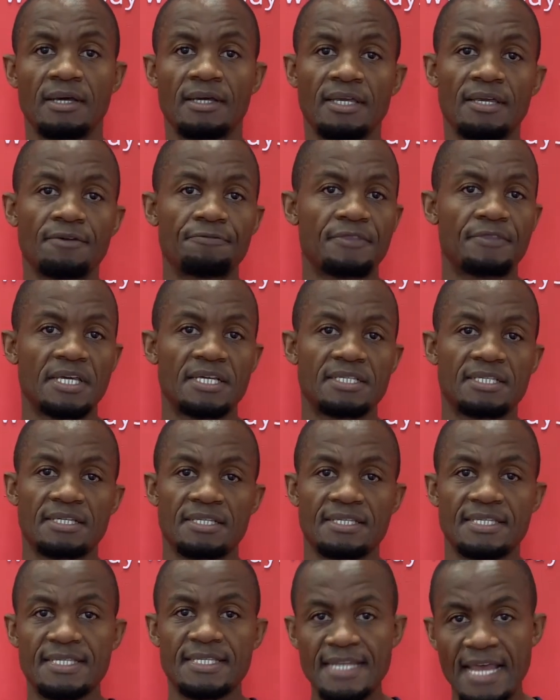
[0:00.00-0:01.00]
If there's a
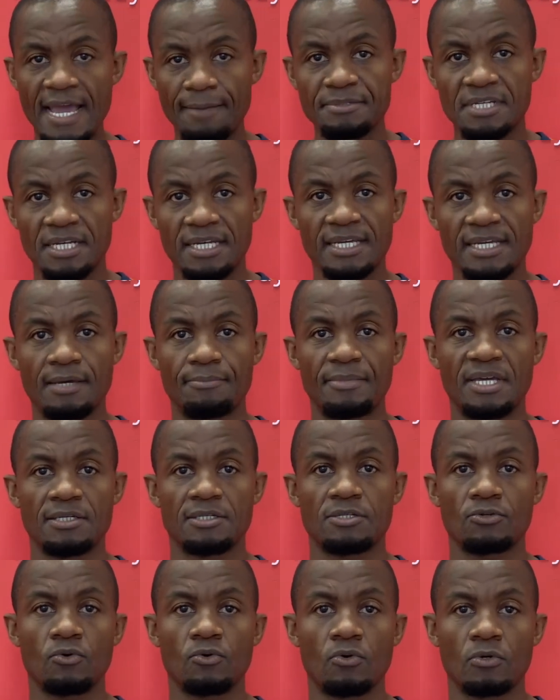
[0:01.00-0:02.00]
snapped
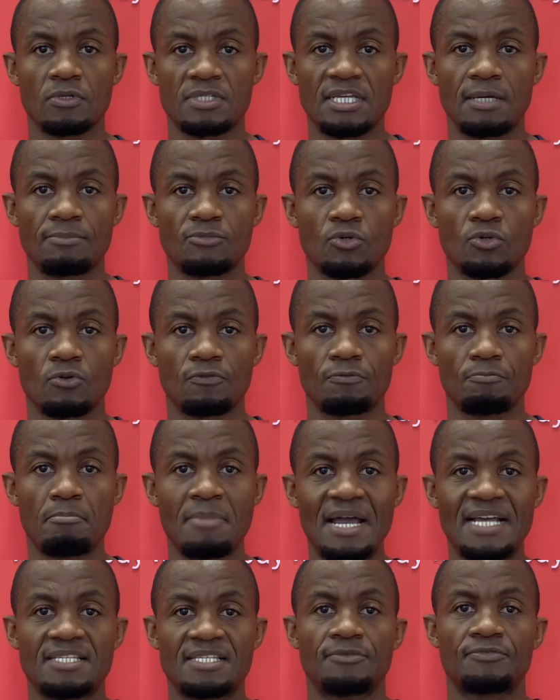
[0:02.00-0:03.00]
ligament or some sort of
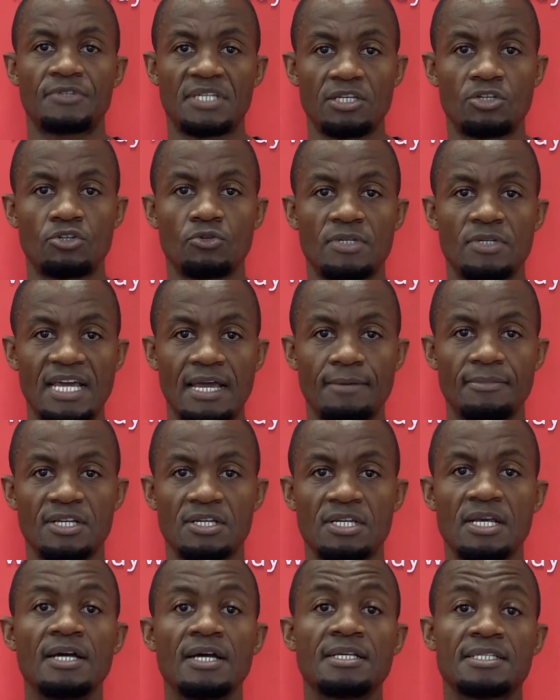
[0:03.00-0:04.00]
massive tissue damage,
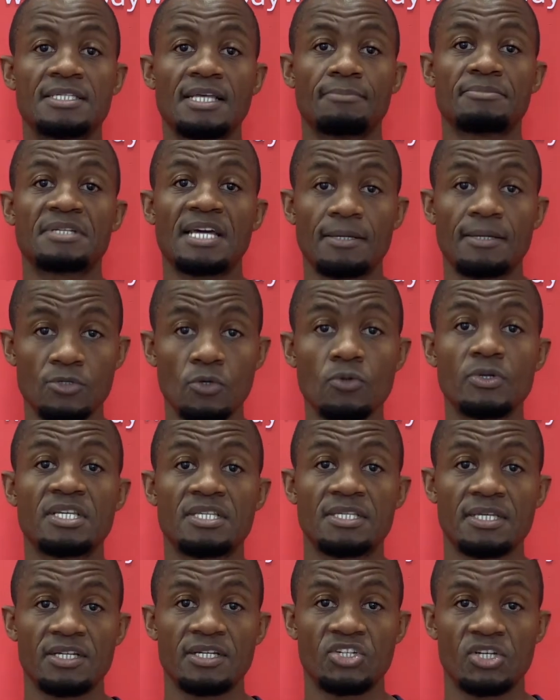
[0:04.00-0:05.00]
sometimes only
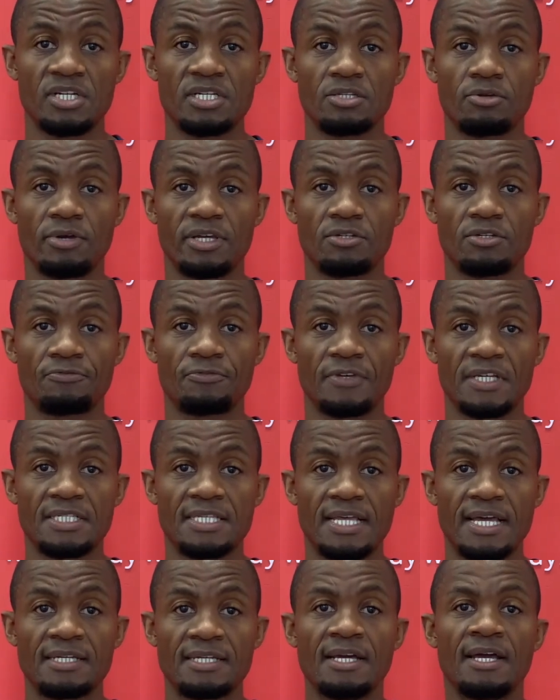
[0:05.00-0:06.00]
surgery is going to fix
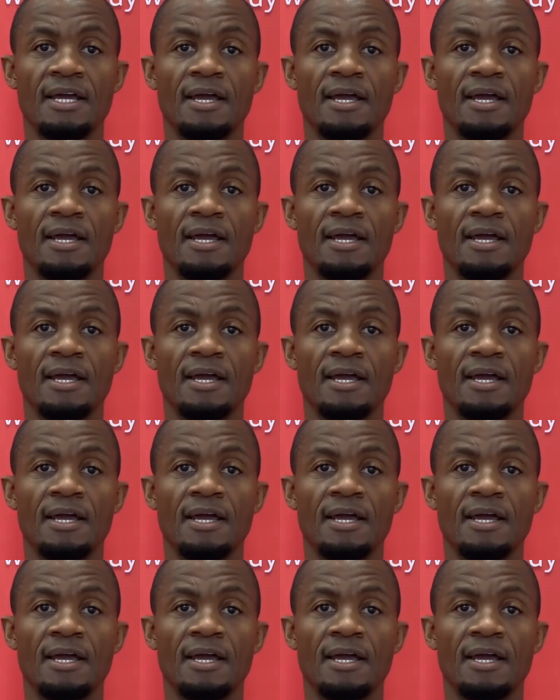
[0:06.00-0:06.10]
that.